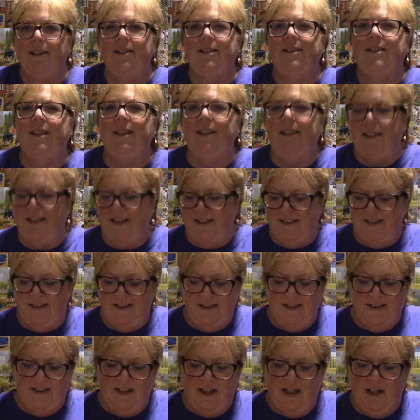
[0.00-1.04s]

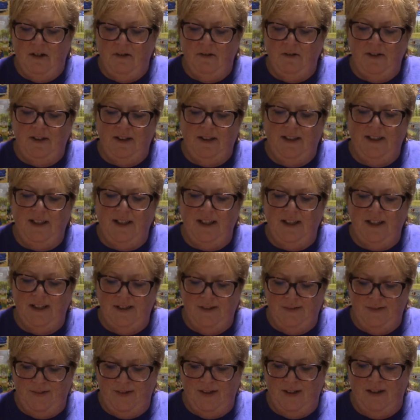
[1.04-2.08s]
Cindy's out in
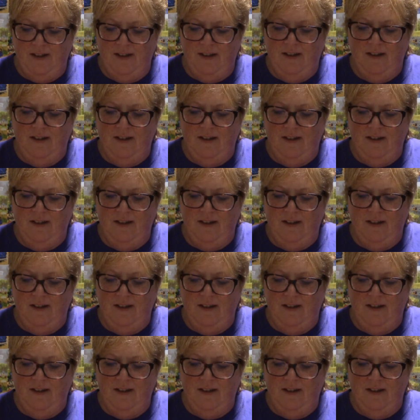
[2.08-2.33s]
Kingsville.